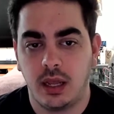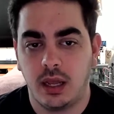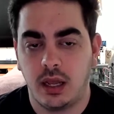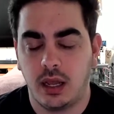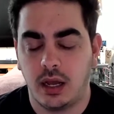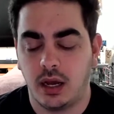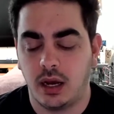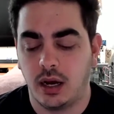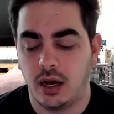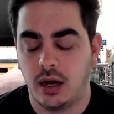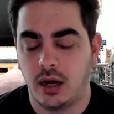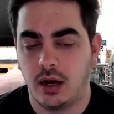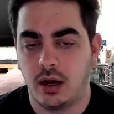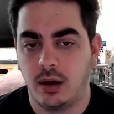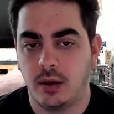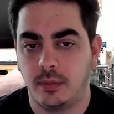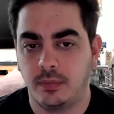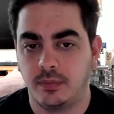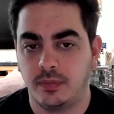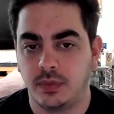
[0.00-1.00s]

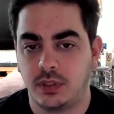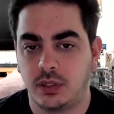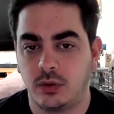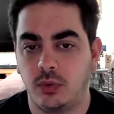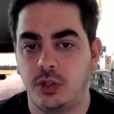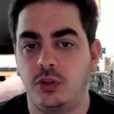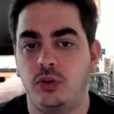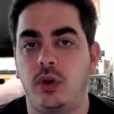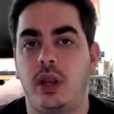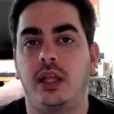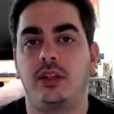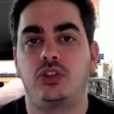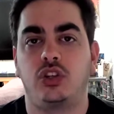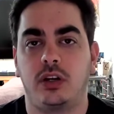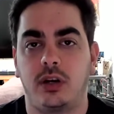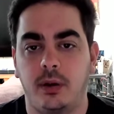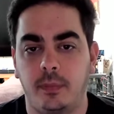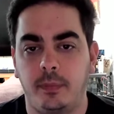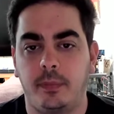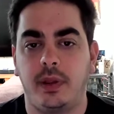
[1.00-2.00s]
So when you launch a
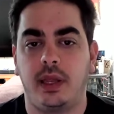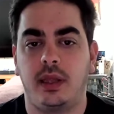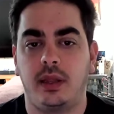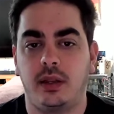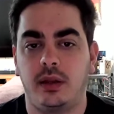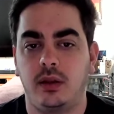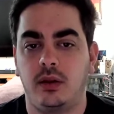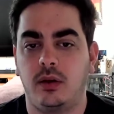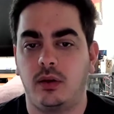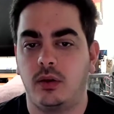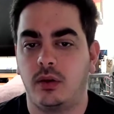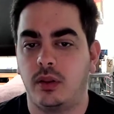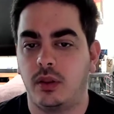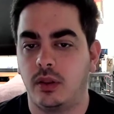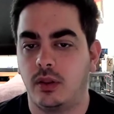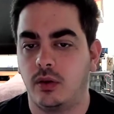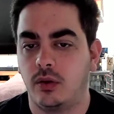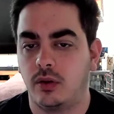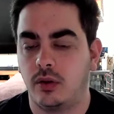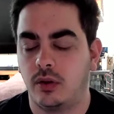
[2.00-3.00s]
campaign
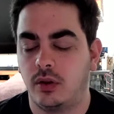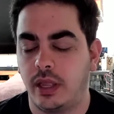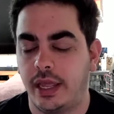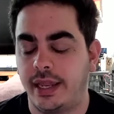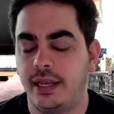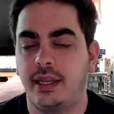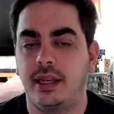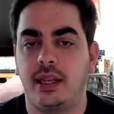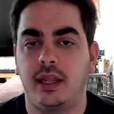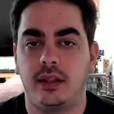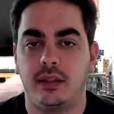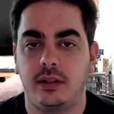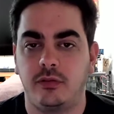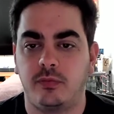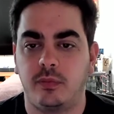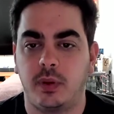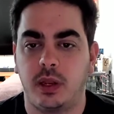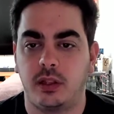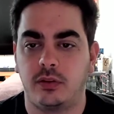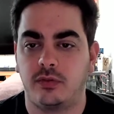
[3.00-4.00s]
on any native
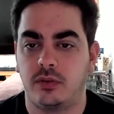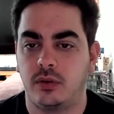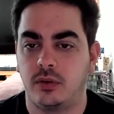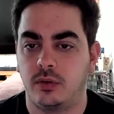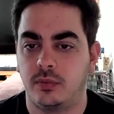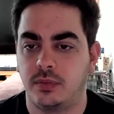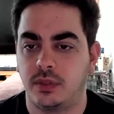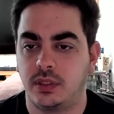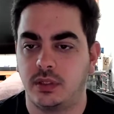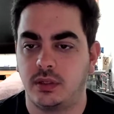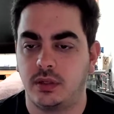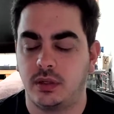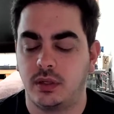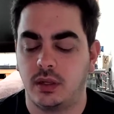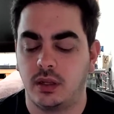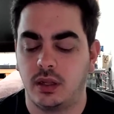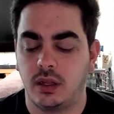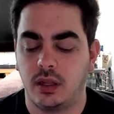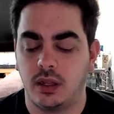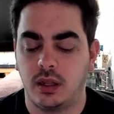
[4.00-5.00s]
platforms,
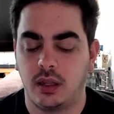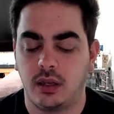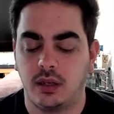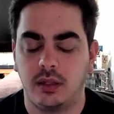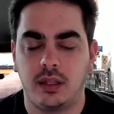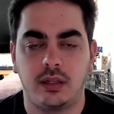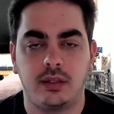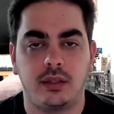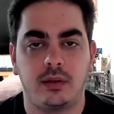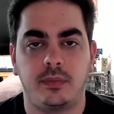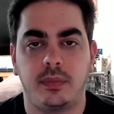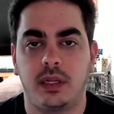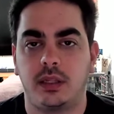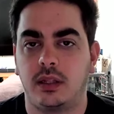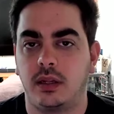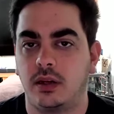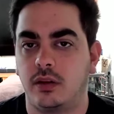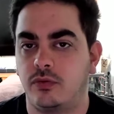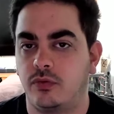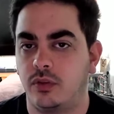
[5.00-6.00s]
and it doesn't
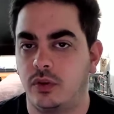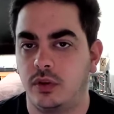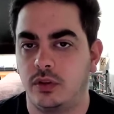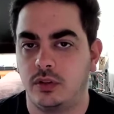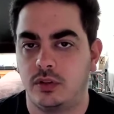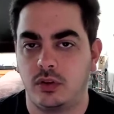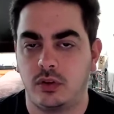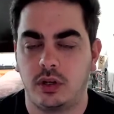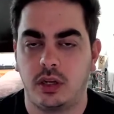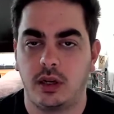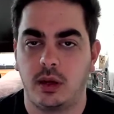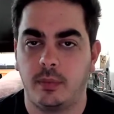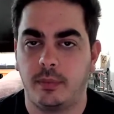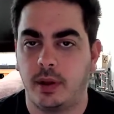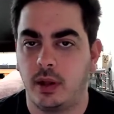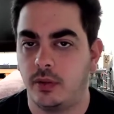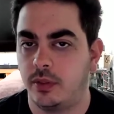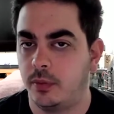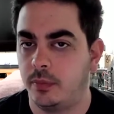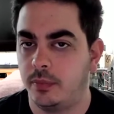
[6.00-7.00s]
matter if we're talking
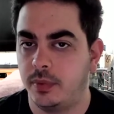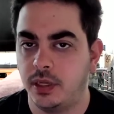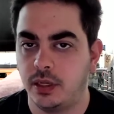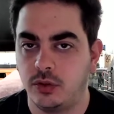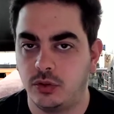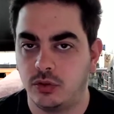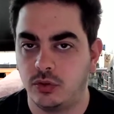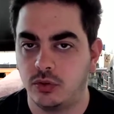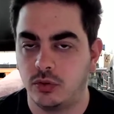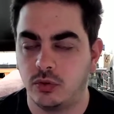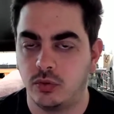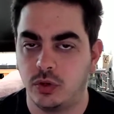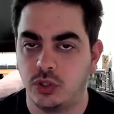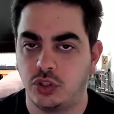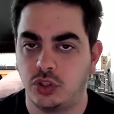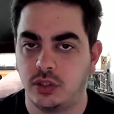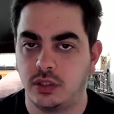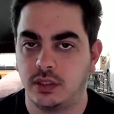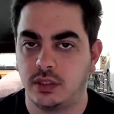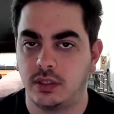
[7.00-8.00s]
about the big two,
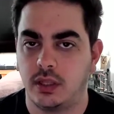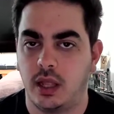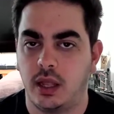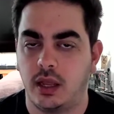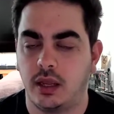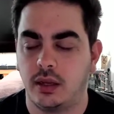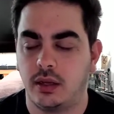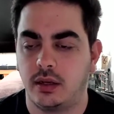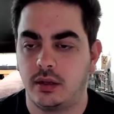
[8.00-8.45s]
which is like